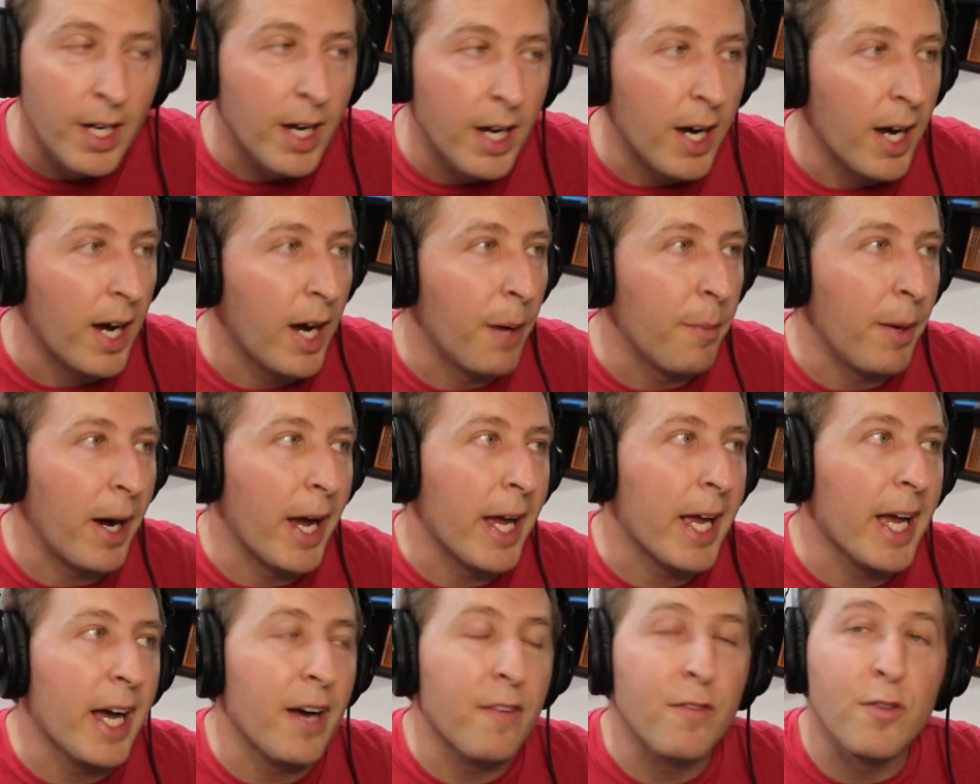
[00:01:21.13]
Um,
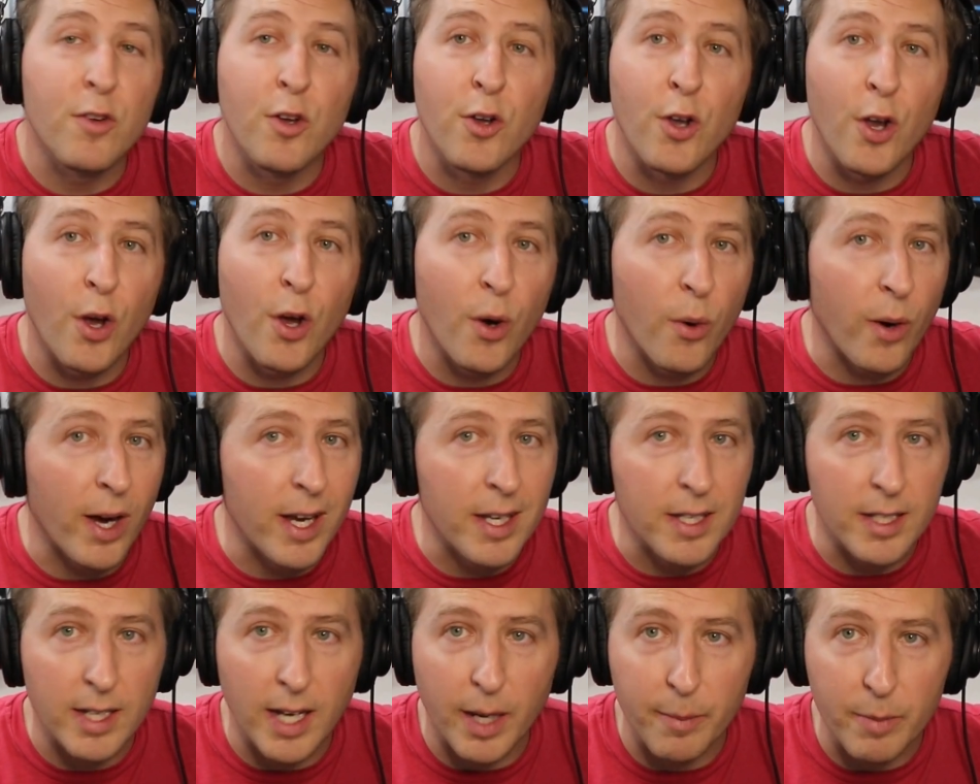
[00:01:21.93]
I have no
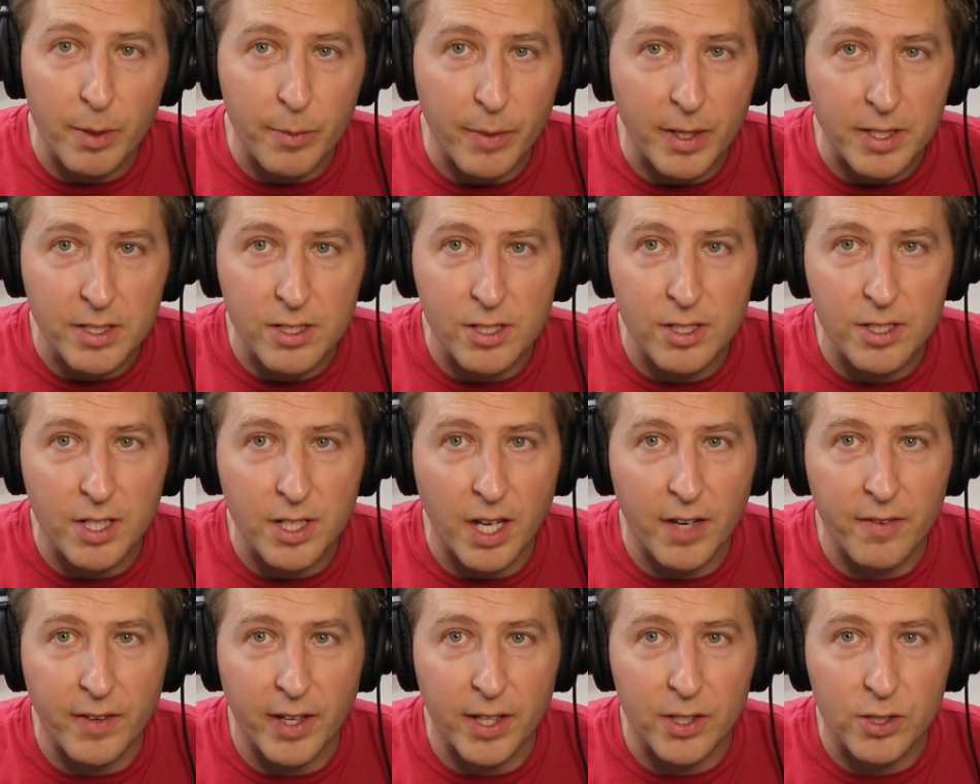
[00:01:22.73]
idea how many messages
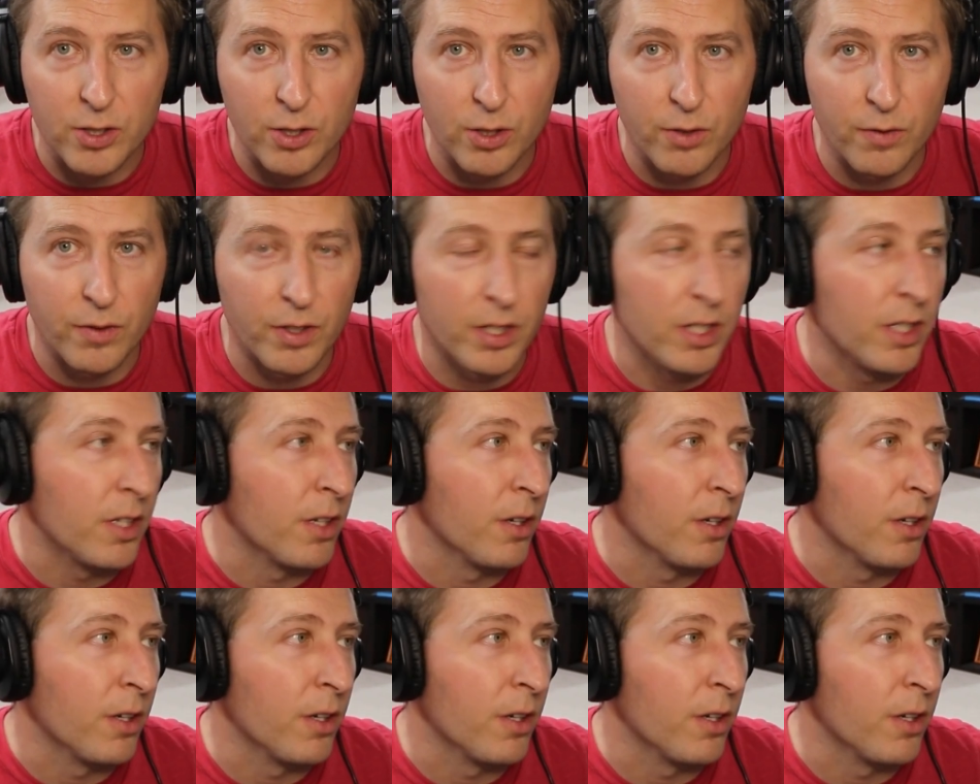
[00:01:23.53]
I've answered over the